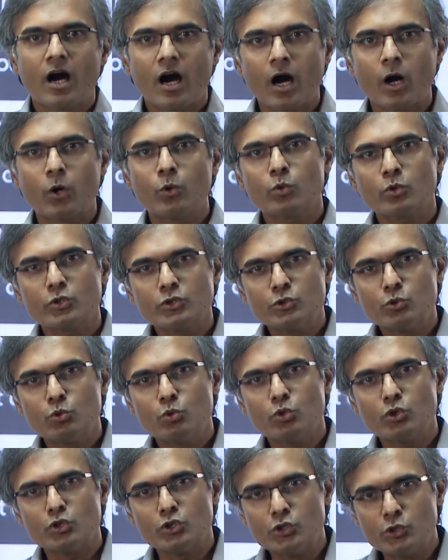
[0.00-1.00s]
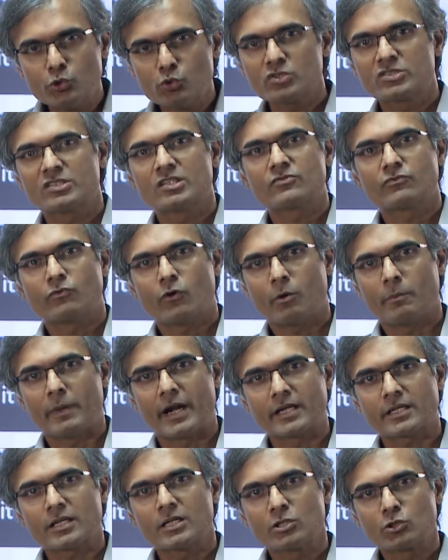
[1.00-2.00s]
how you use this
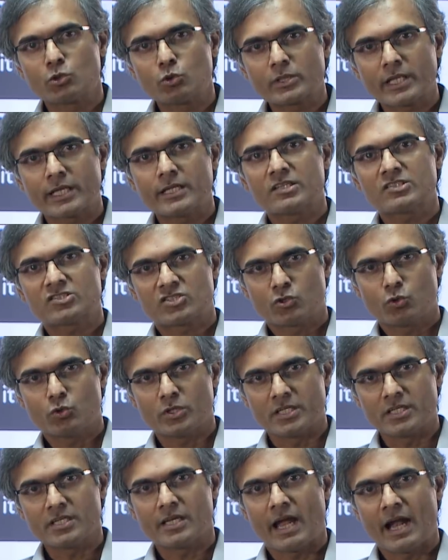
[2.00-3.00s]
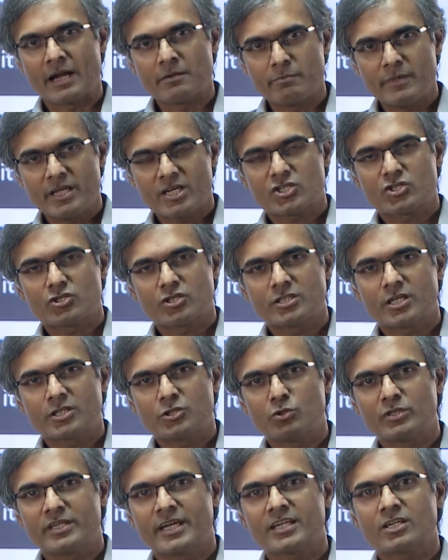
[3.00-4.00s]
format to tell a story and make sure that you
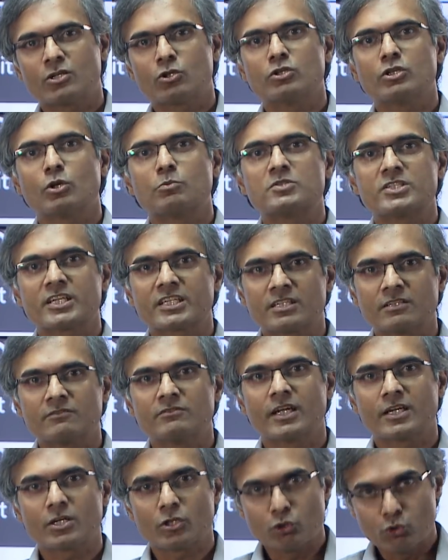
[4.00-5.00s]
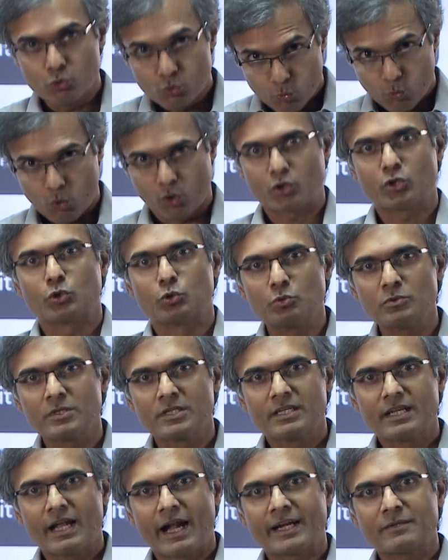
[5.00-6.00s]
get to the objective that you want to,
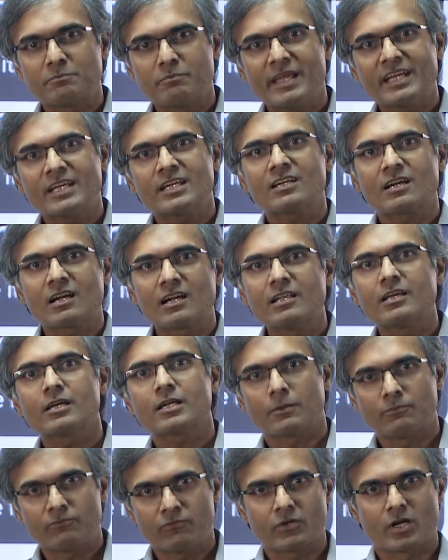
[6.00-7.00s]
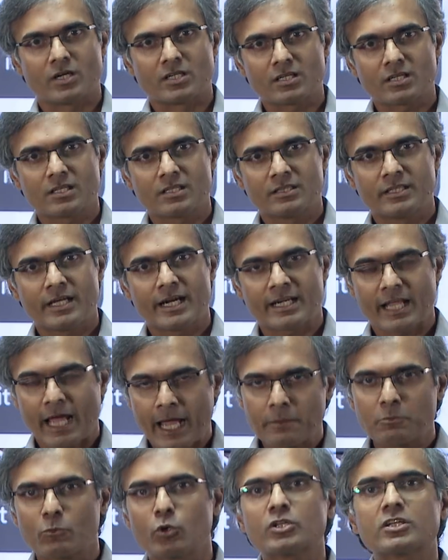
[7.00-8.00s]
and make it clear up front that
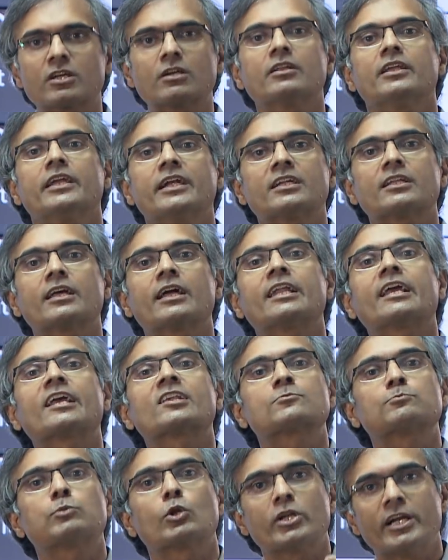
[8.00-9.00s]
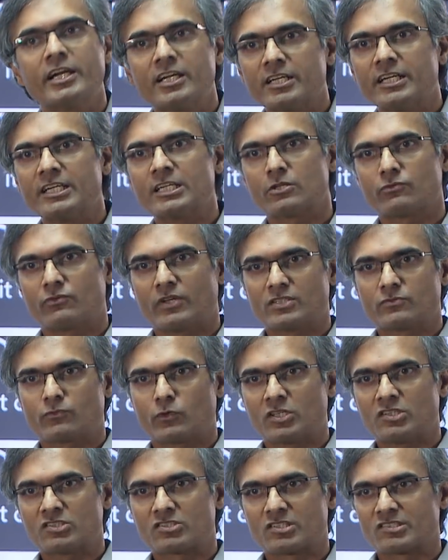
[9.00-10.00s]
I'm going to create an exploratory interface, for
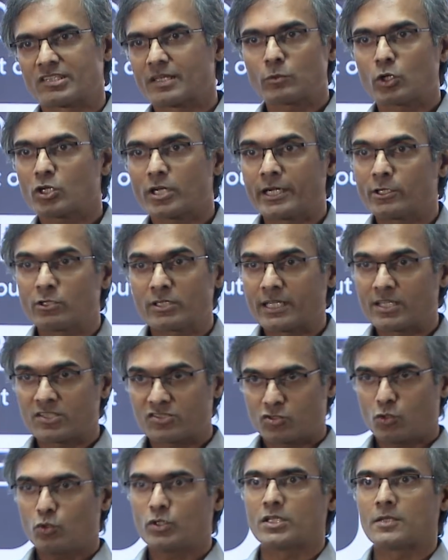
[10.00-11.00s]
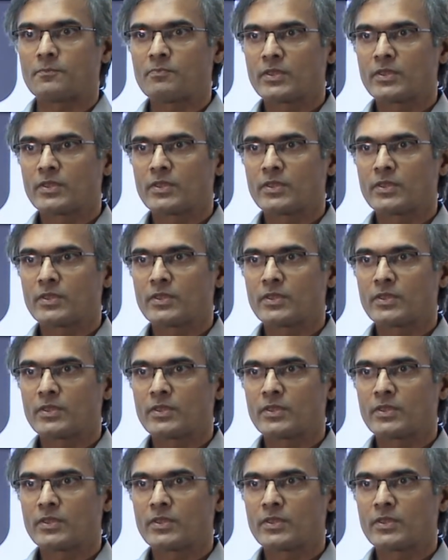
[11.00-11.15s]
instance. I'm not trying to tell a story.